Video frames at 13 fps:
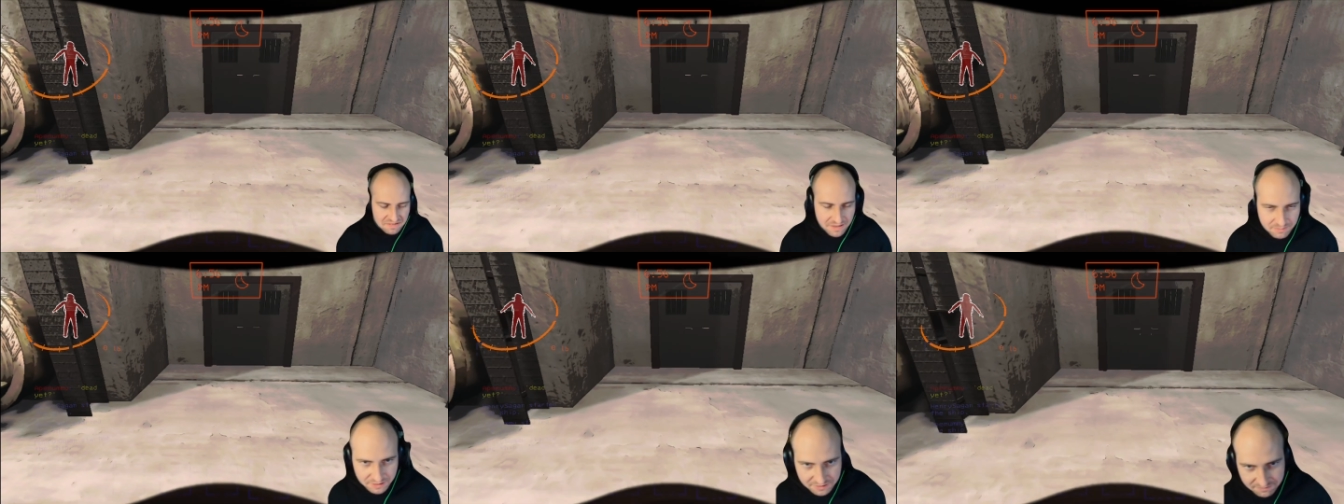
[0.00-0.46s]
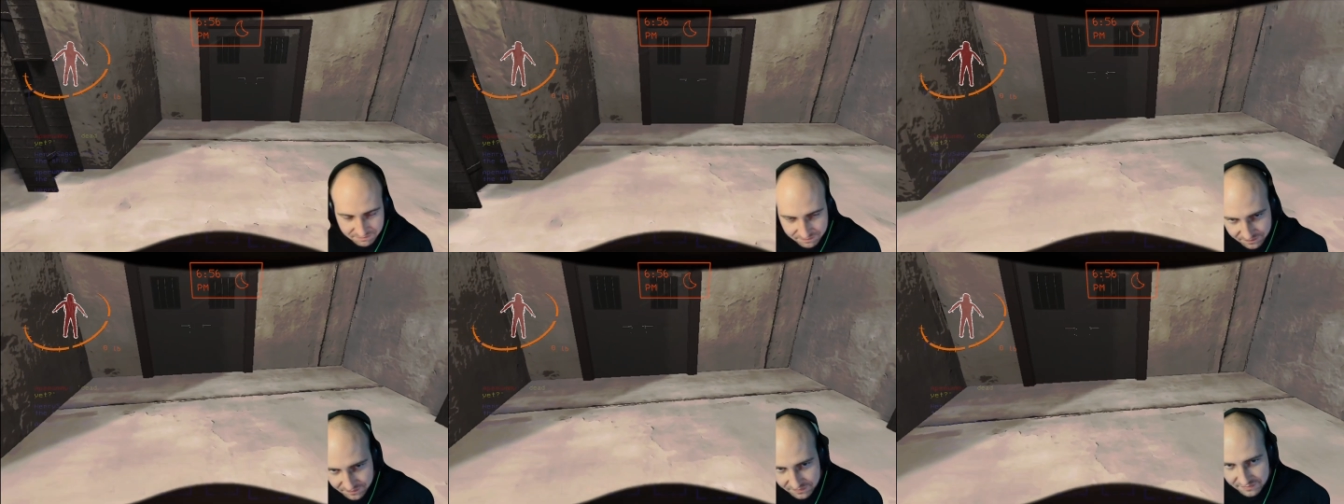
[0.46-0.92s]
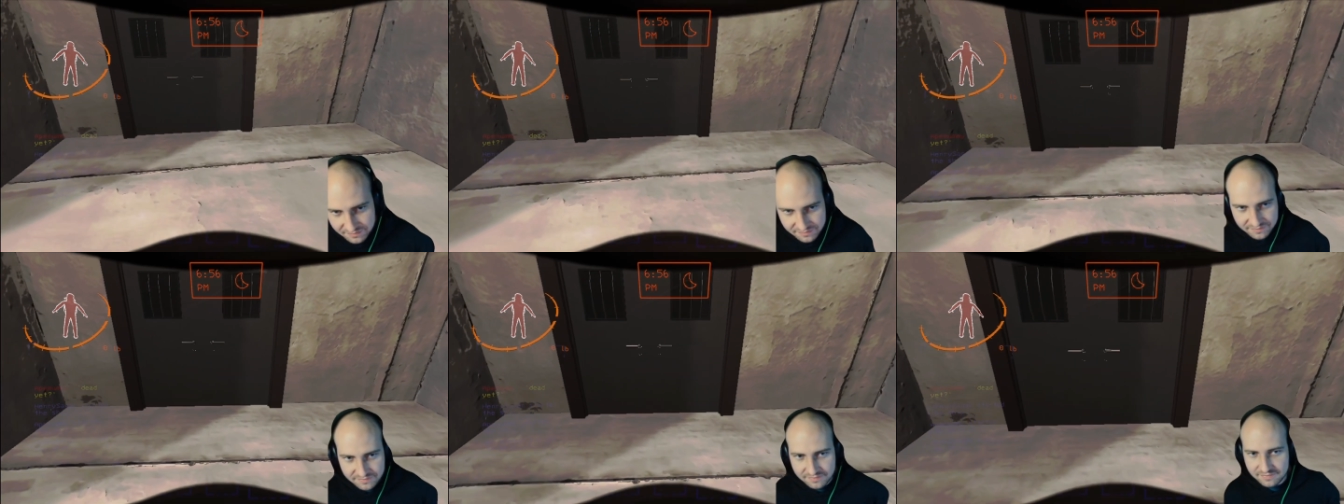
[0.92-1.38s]
I mean,
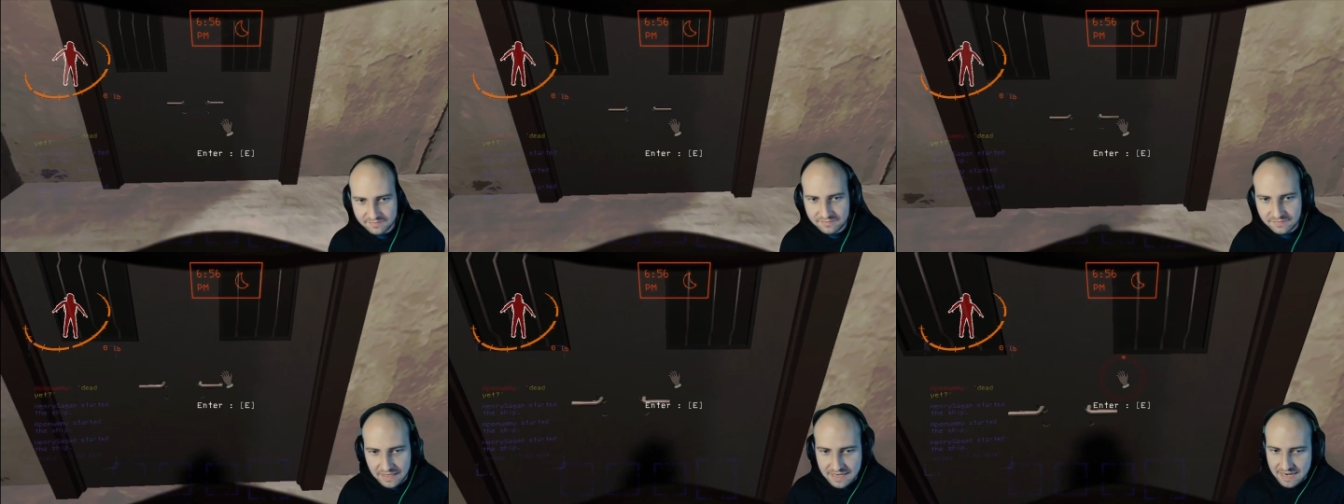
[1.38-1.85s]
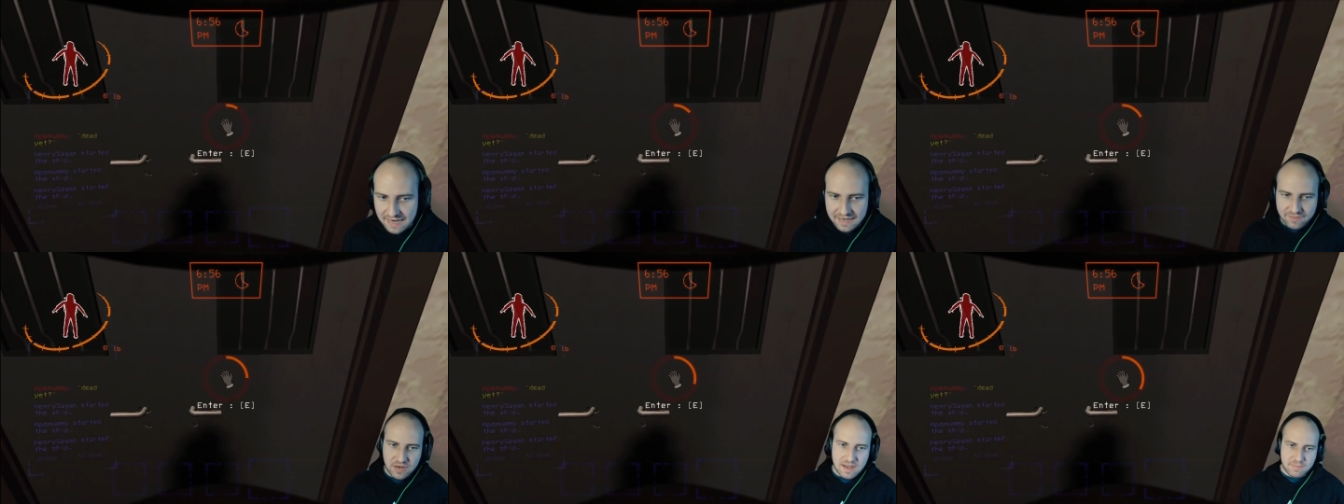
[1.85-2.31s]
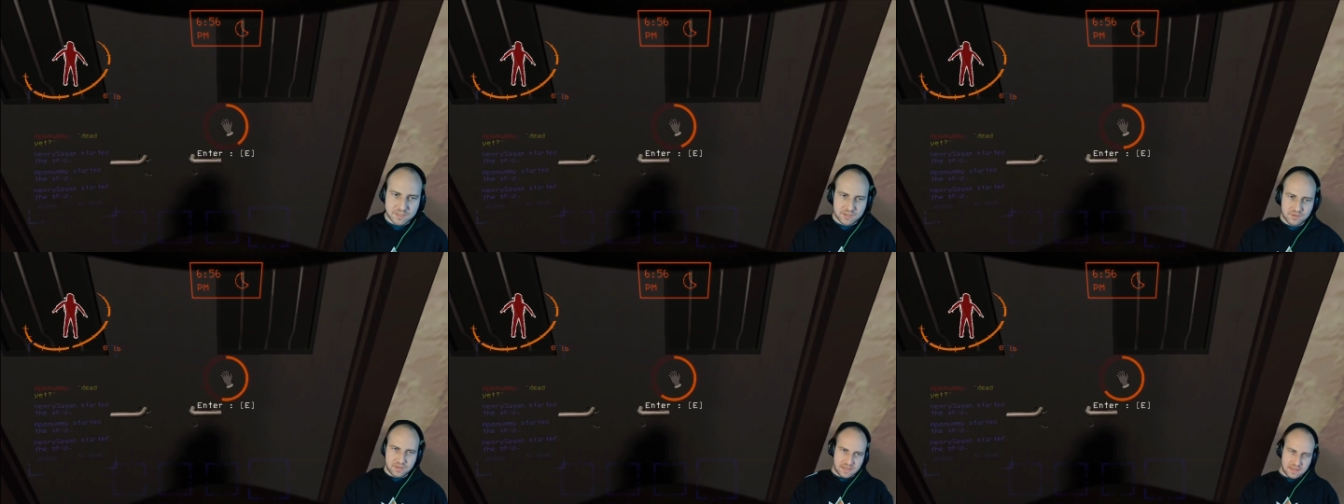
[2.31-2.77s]
he had every
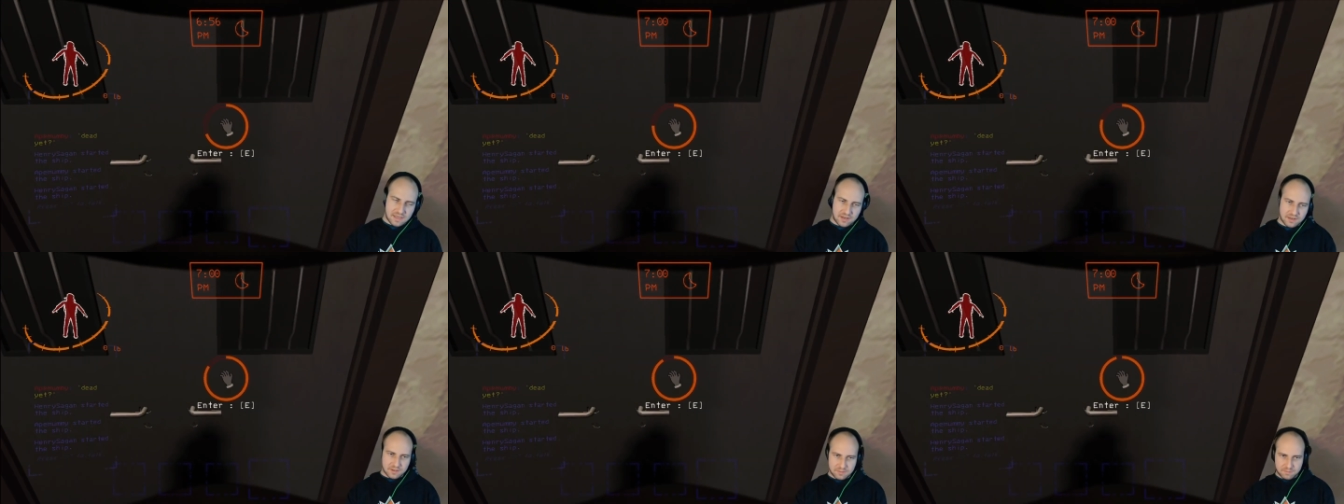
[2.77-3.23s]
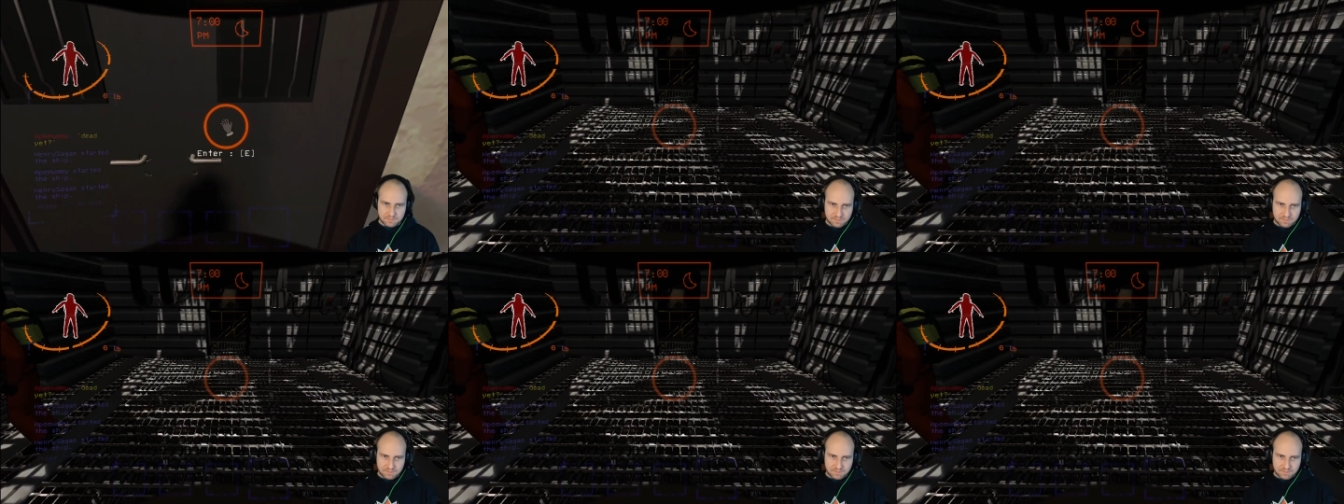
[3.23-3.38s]
opportunity there to